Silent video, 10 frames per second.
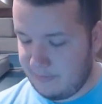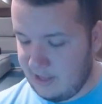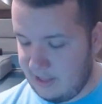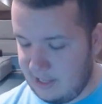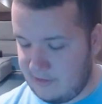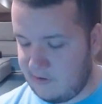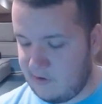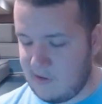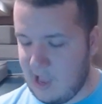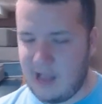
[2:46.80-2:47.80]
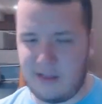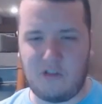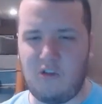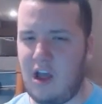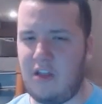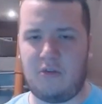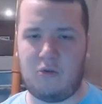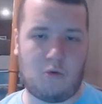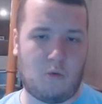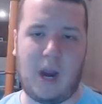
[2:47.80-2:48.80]
it's just not
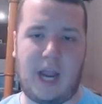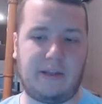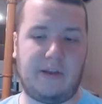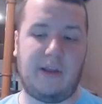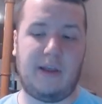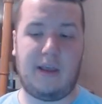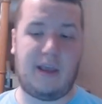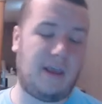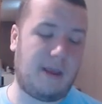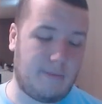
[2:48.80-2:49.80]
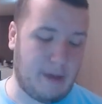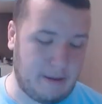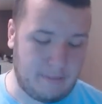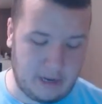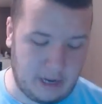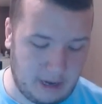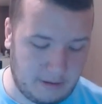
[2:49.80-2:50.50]
done great, in my opinion.